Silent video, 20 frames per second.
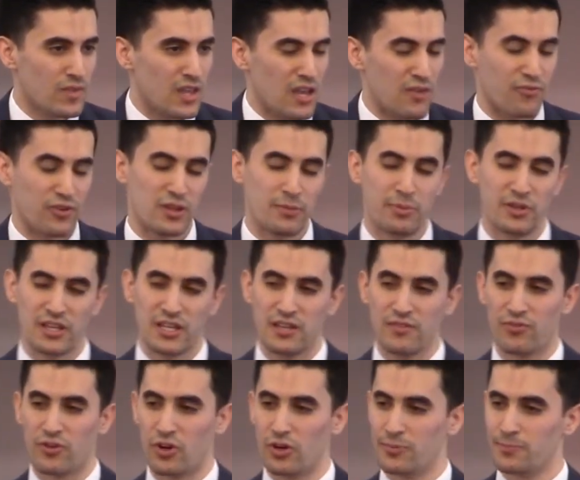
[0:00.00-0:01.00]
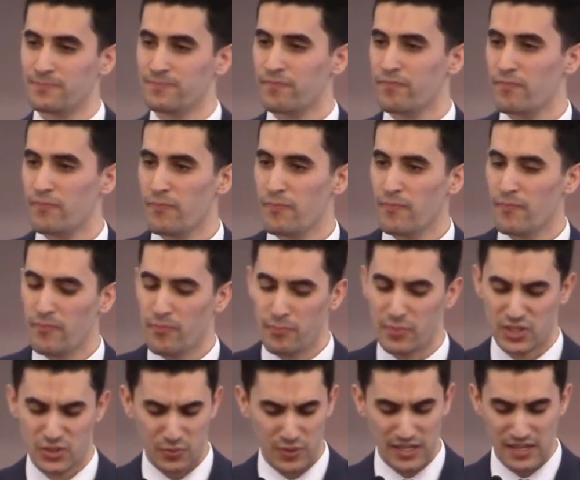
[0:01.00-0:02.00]
And for the believer,
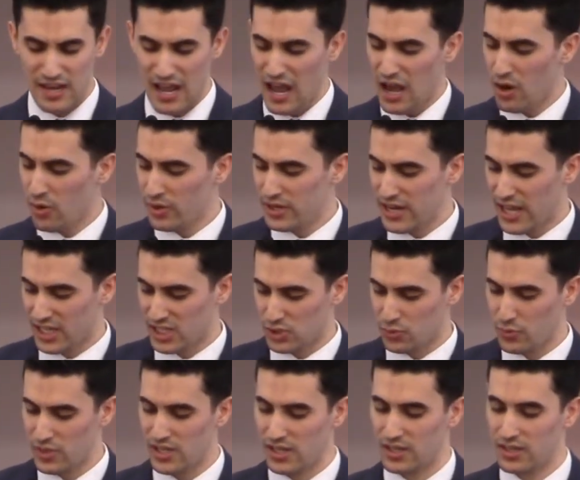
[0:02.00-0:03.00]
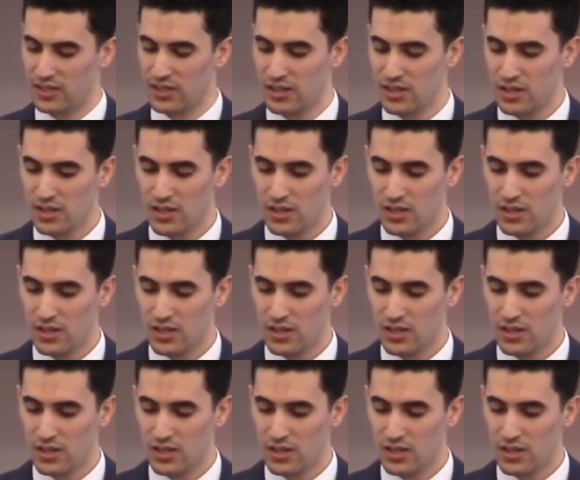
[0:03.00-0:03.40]
between now and next week,